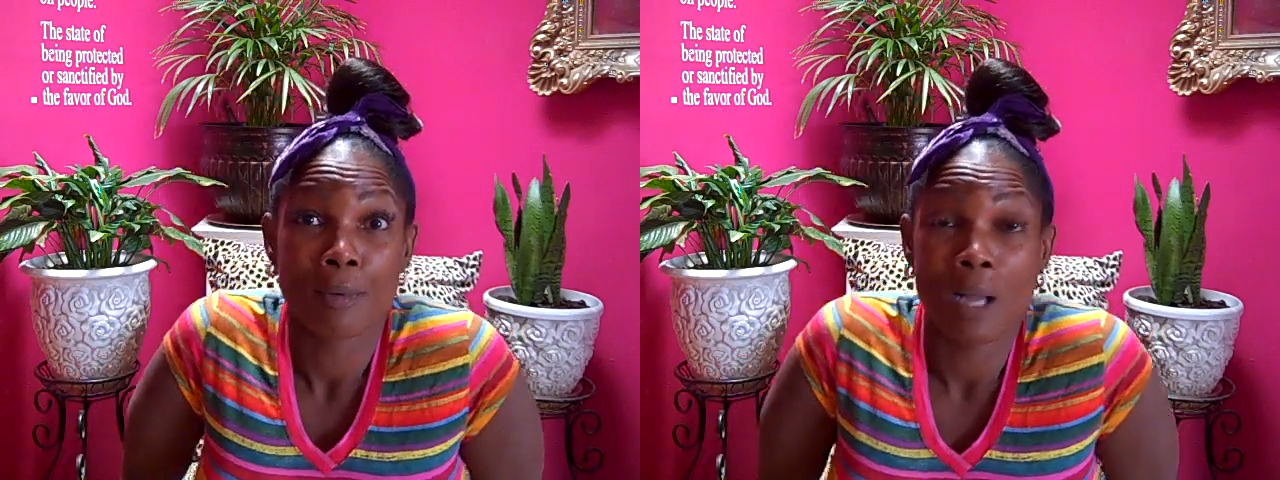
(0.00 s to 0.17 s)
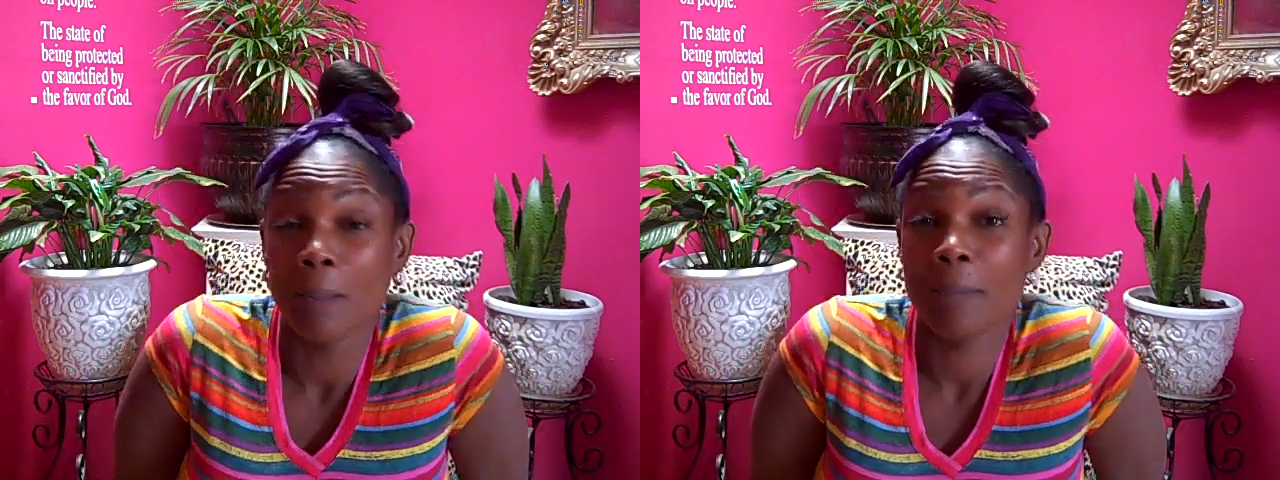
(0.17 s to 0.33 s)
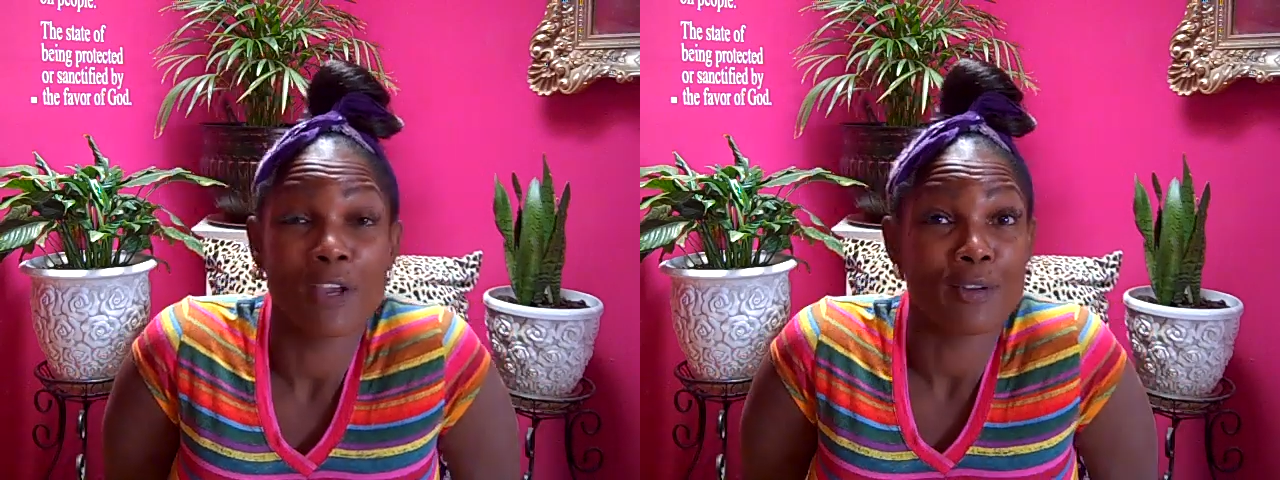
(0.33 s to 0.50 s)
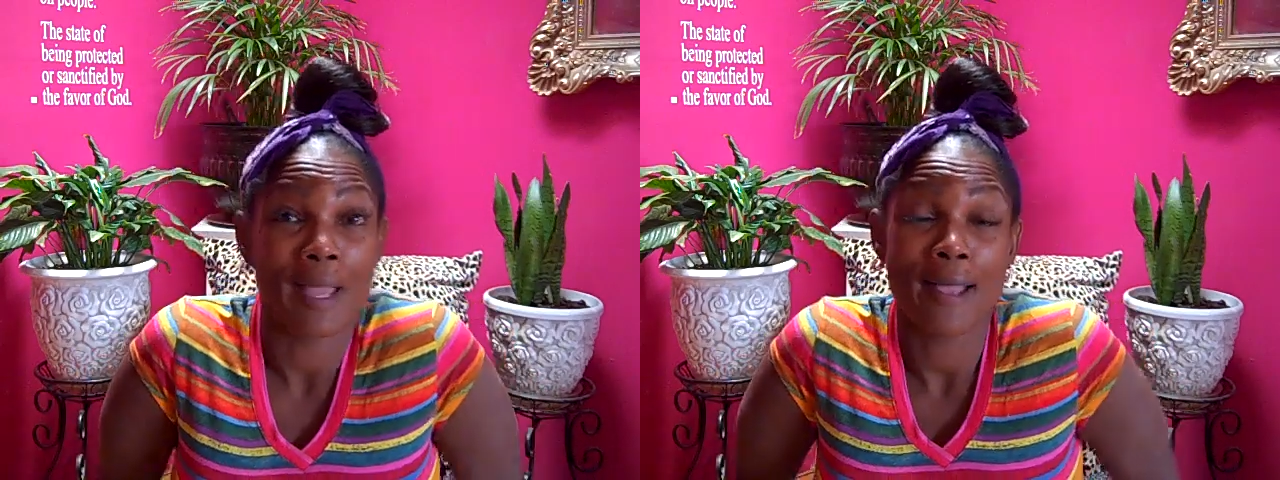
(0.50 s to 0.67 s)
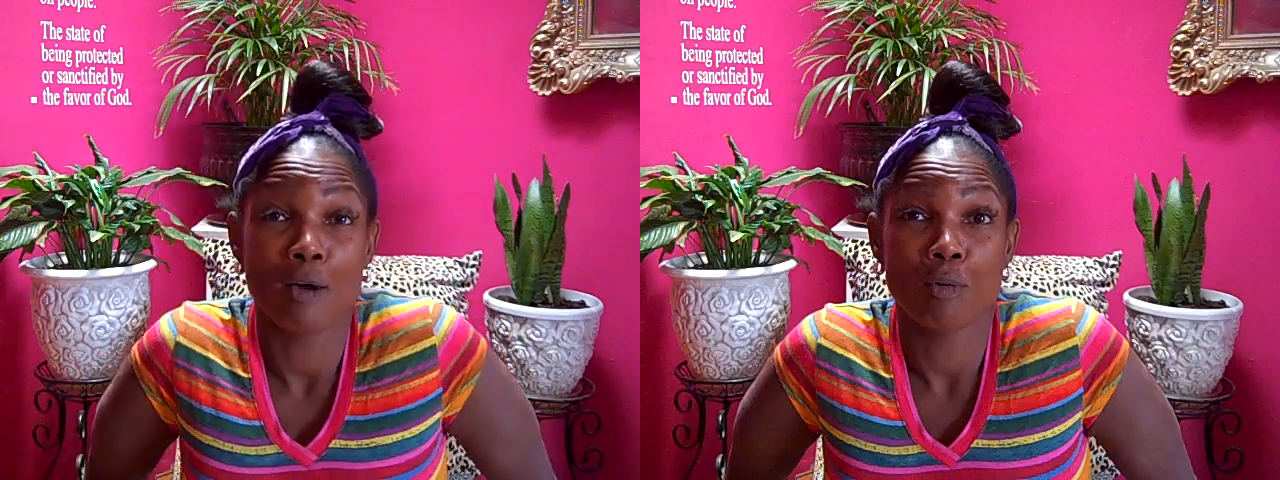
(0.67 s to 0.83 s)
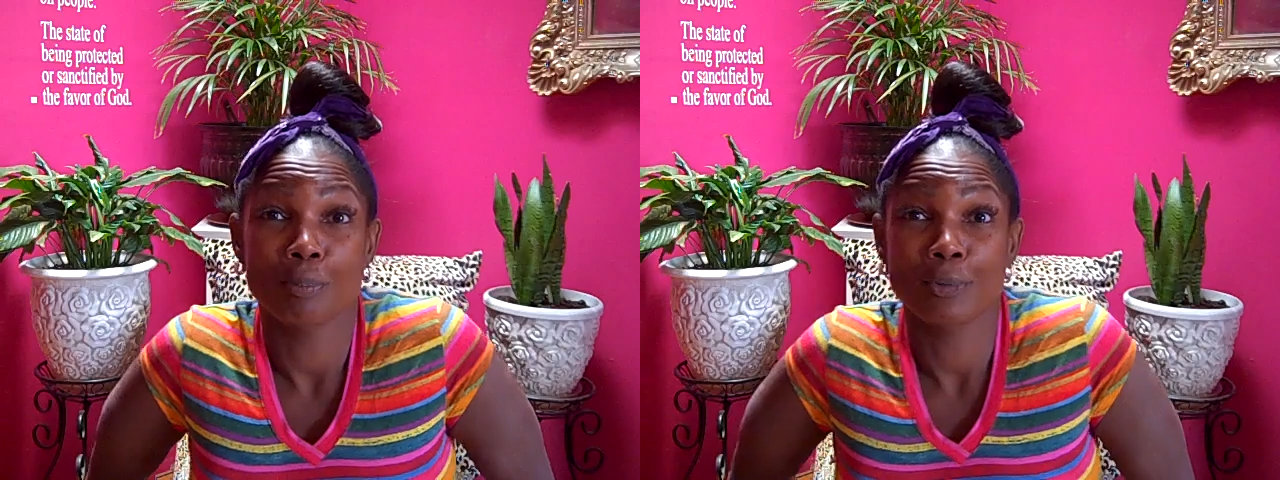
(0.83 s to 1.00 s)
I'm here to
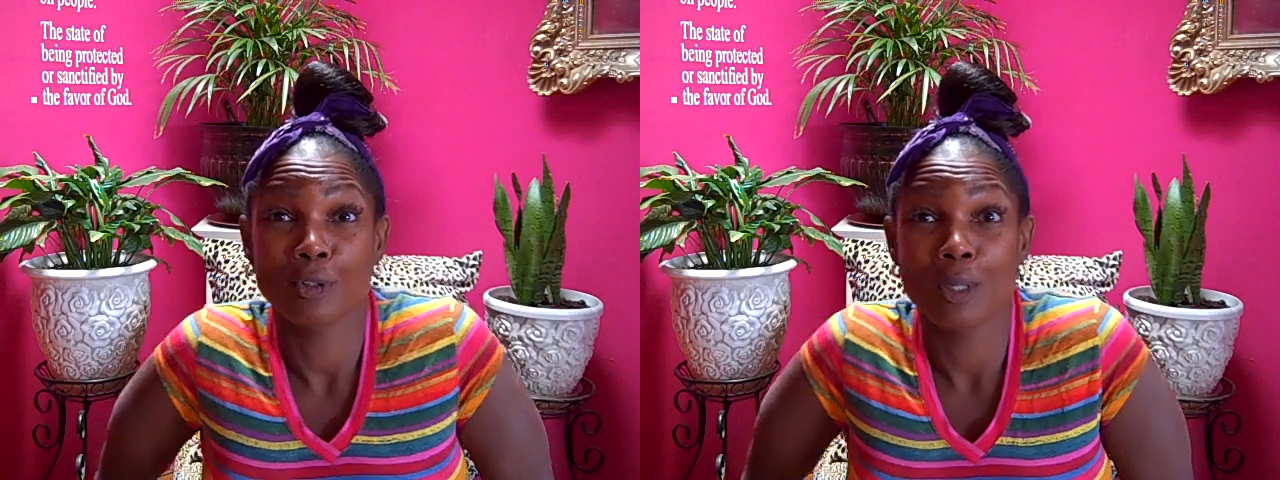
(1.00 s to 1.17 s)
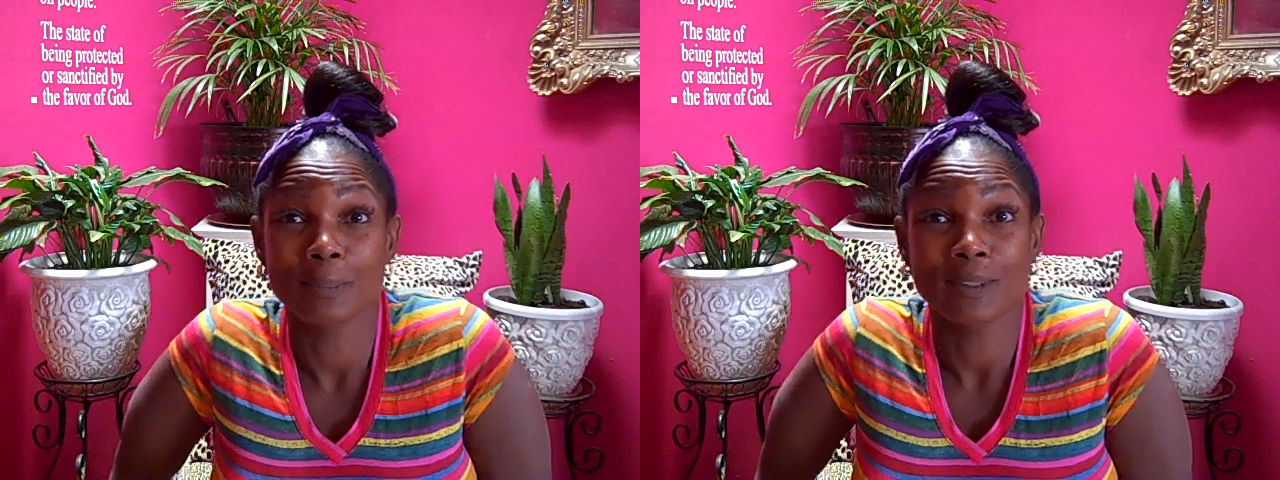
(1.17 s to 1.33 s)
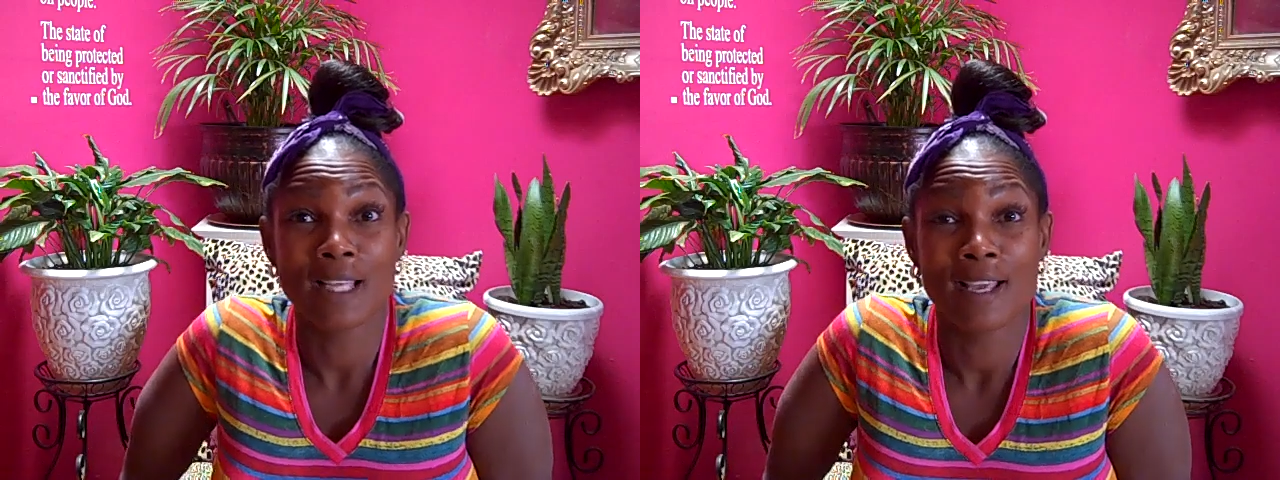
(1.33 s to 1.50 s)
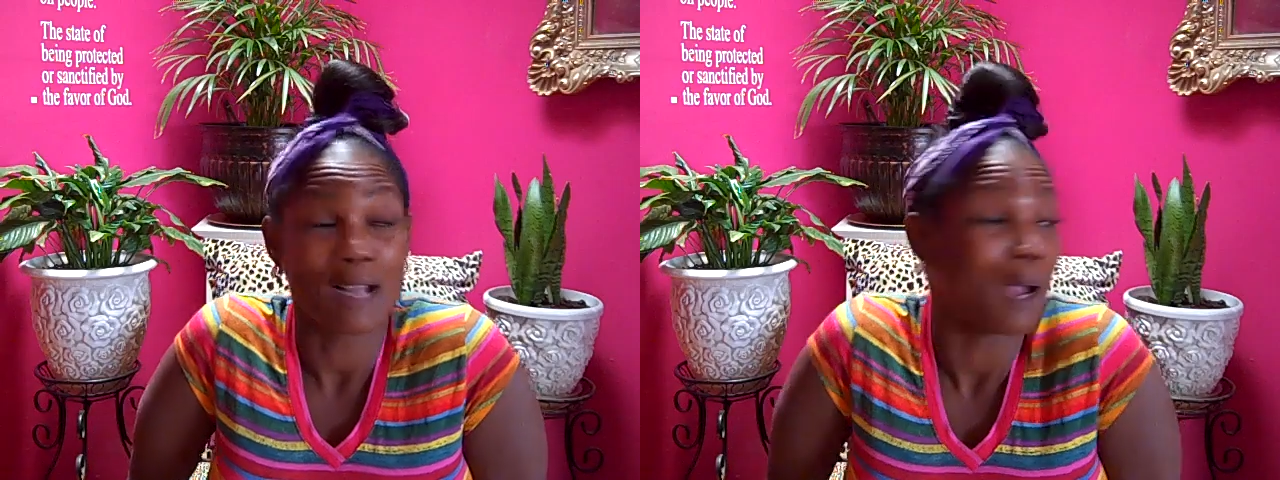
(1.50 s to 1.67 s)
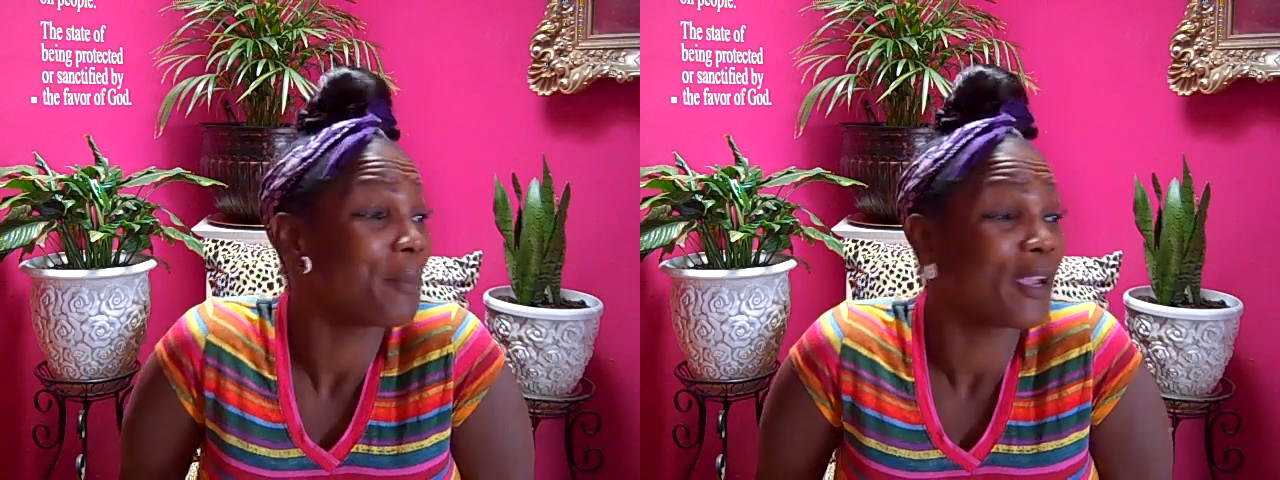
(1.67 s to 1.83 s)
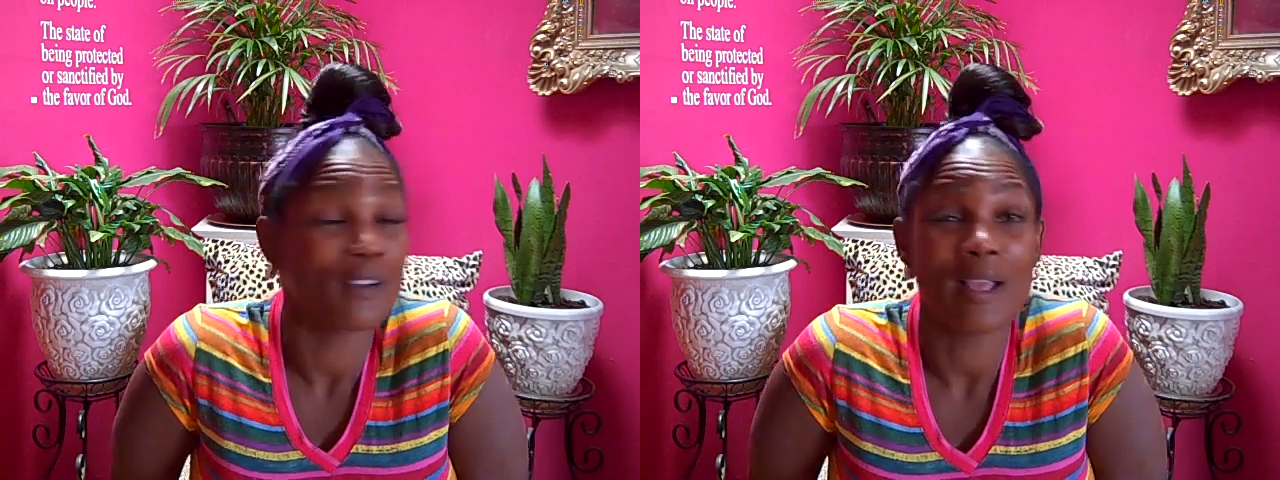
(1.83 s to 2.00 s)
help. You know what I'm saying?
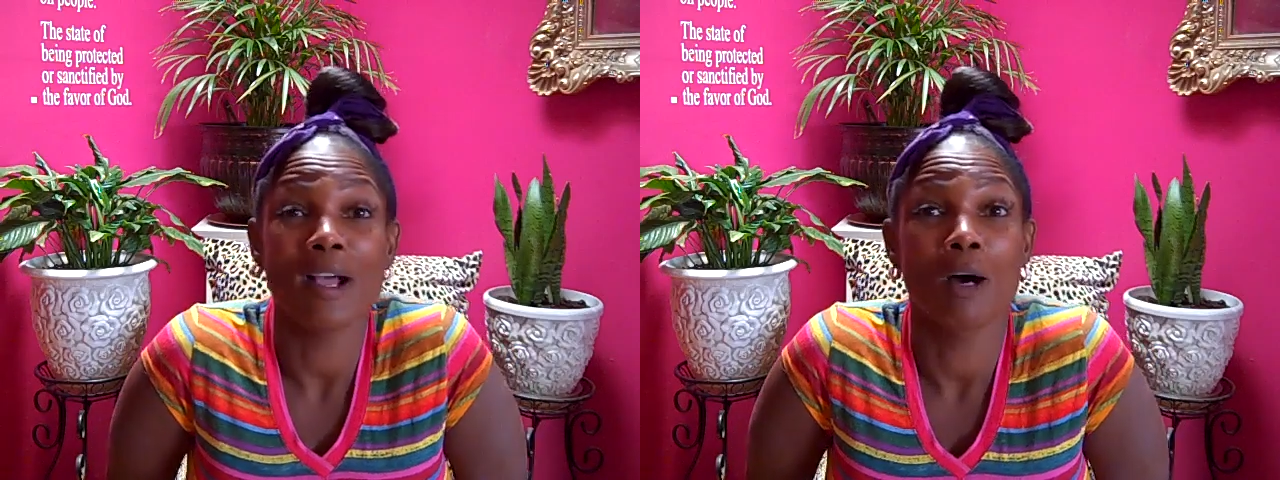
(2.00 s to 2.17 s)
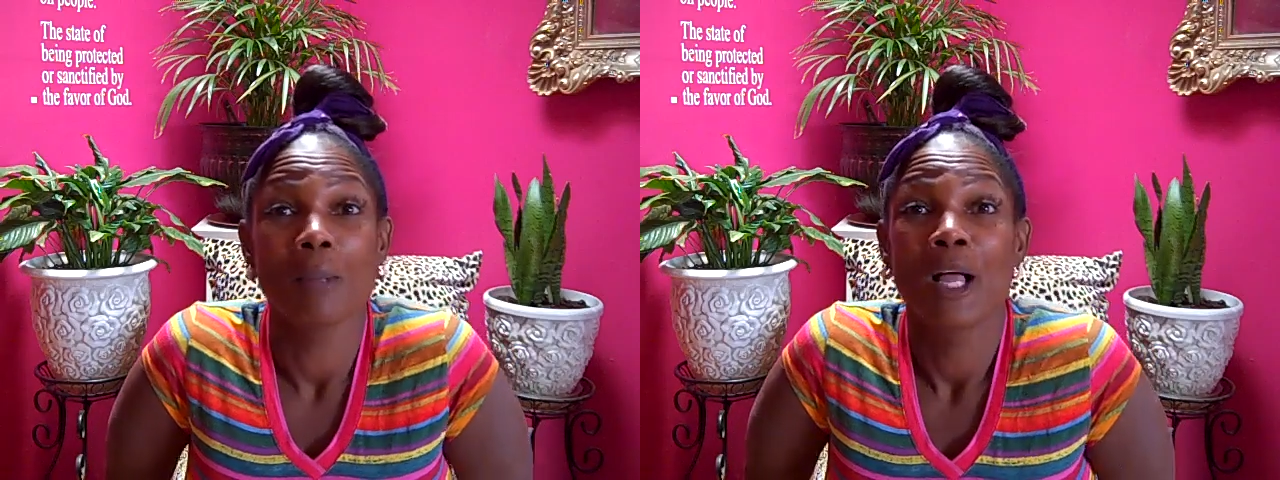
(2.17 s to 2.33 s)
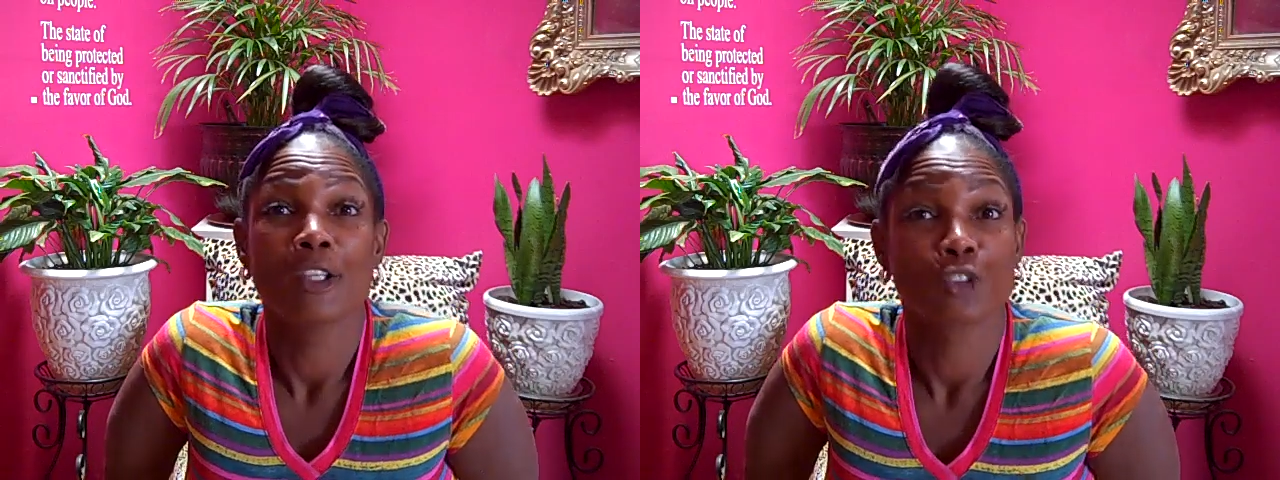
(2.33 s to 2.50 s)
I'm here to help.